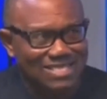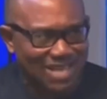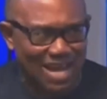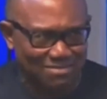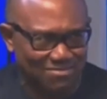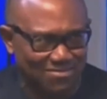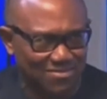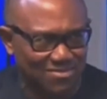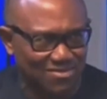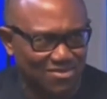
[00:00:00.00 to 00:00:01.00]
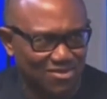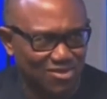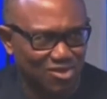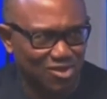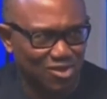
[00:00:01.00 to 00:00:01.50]
that time
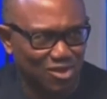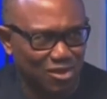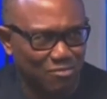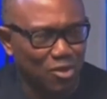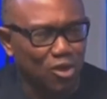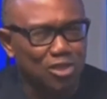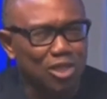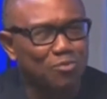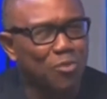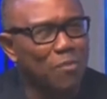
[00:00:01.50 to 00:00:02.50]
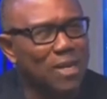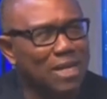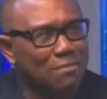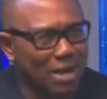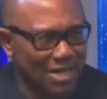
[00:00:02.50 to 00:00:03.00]
because it's
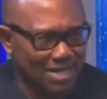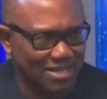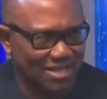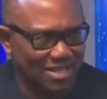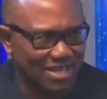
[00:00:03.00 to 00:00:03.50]
public money.